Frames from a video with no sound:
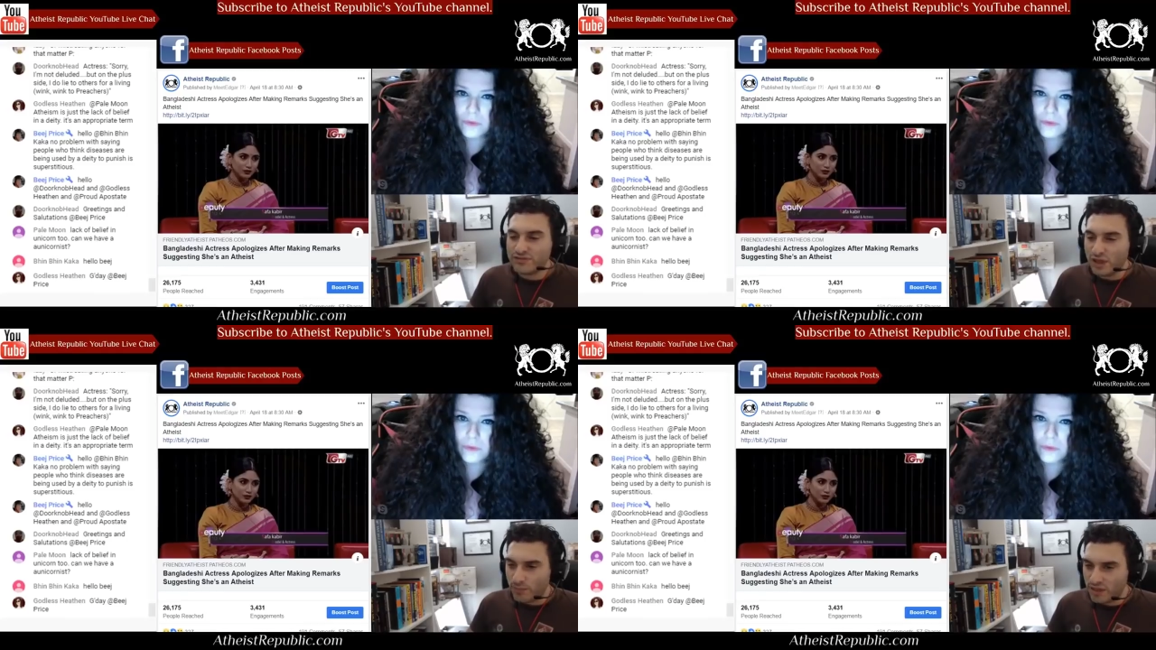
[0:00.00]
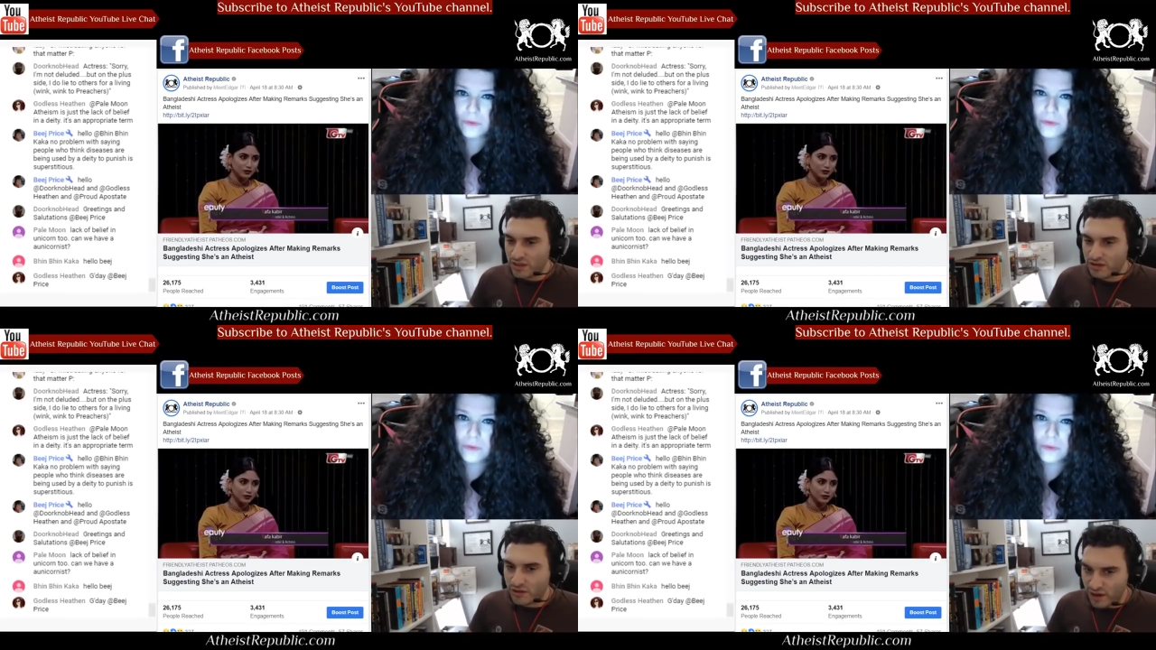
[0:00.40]
Speaker 1: somebody
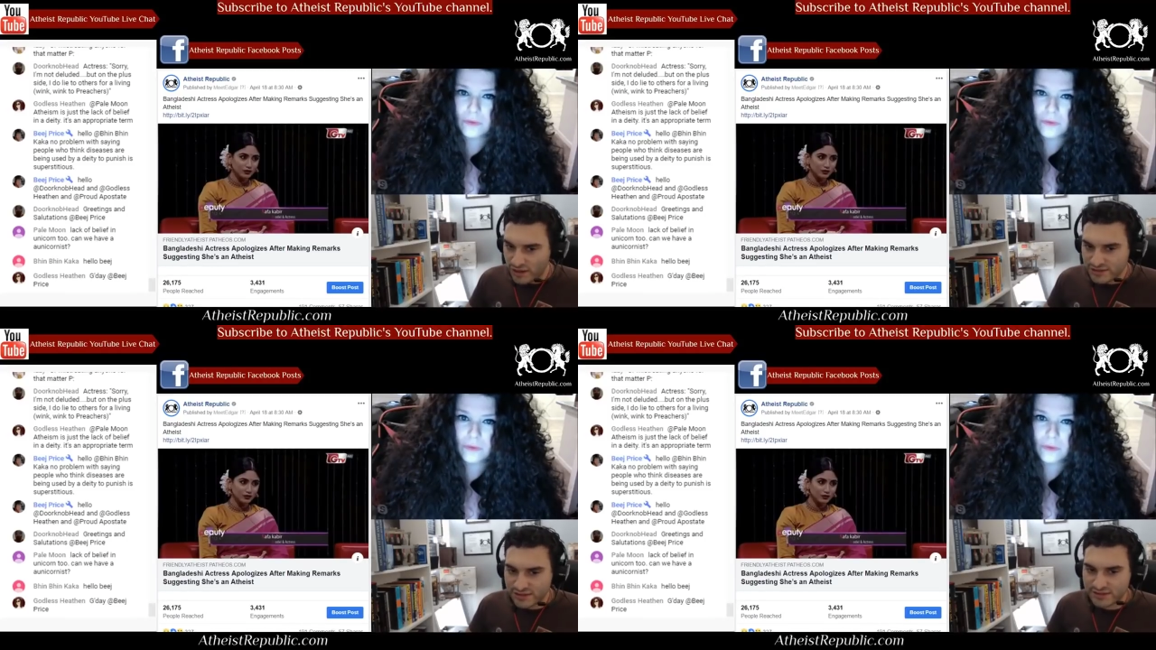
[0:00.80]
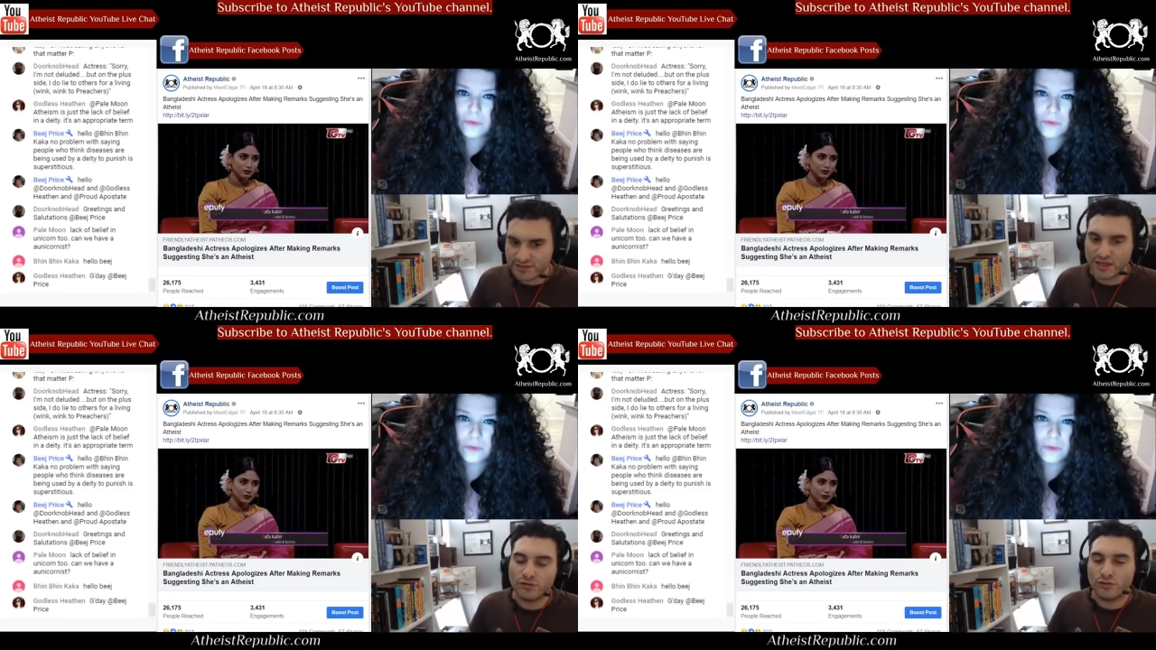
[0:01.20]
does
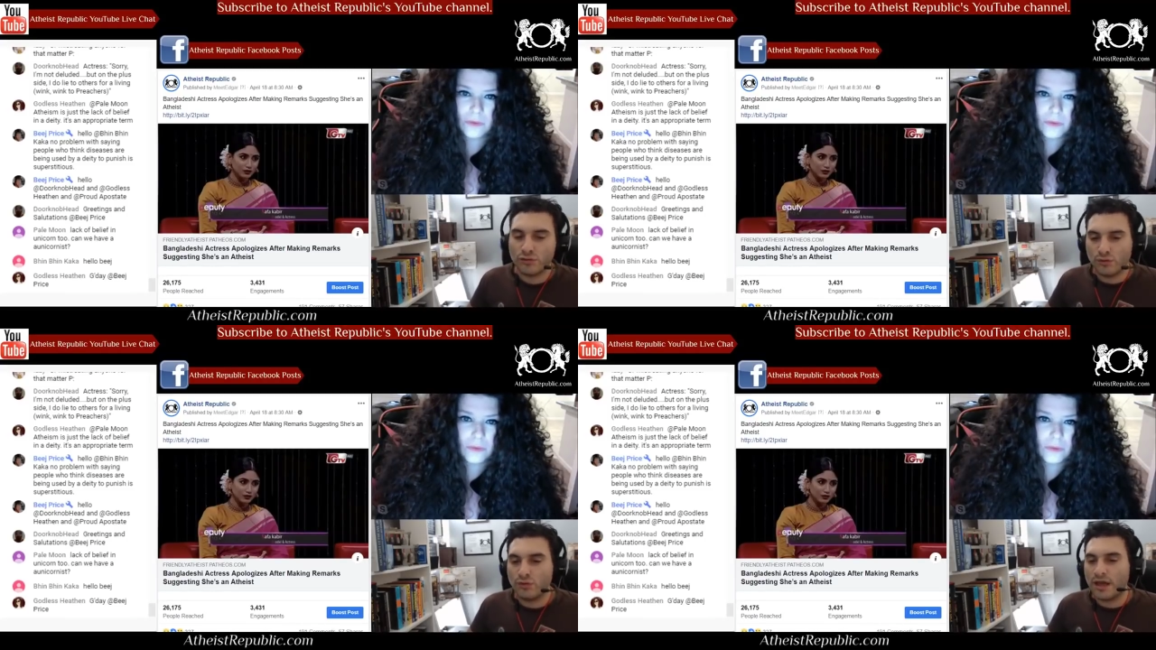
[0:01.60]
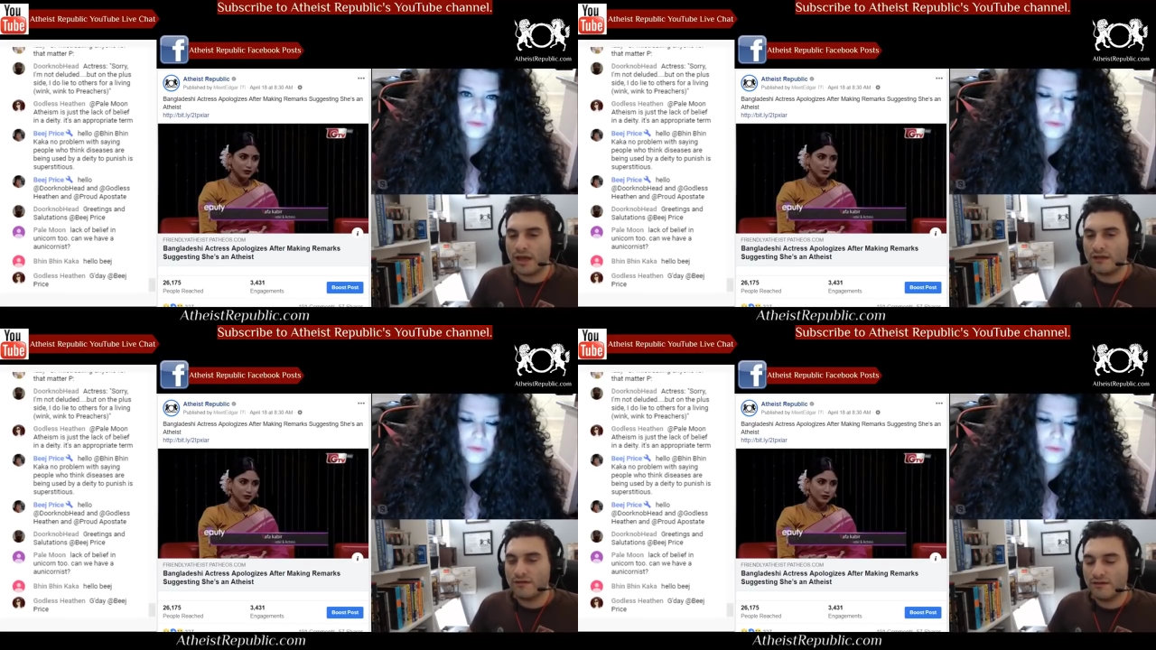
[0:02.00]
decide to do
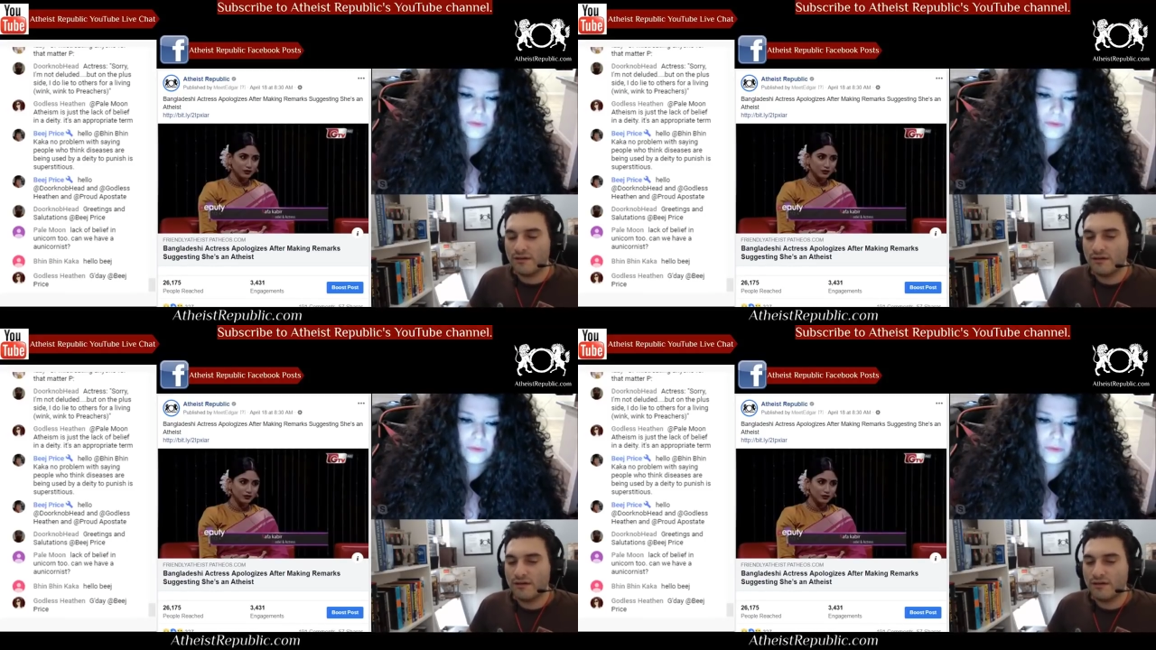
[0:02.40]
that,